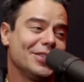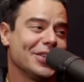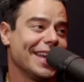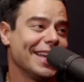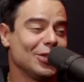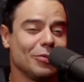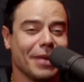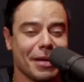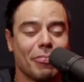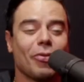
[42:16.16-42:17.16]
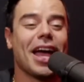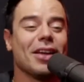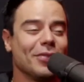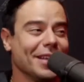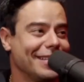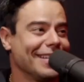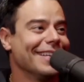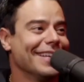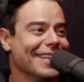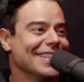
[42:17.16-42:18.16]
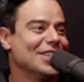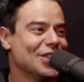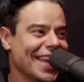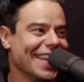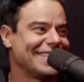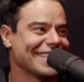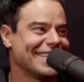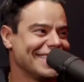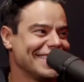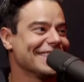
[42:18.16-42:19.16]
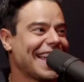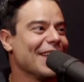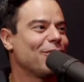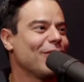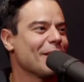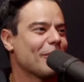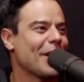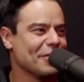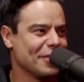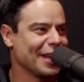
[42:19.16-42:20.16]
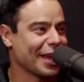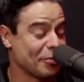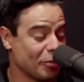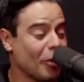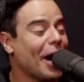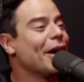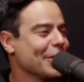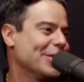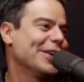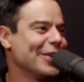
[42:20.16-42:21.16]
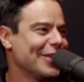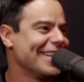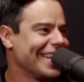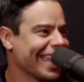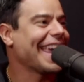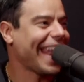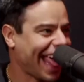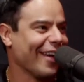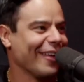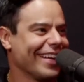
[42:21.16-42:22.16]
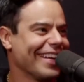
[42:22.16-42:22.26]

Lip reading: did you get into my private jet? Because I fly private. Like, why are you here? Get out.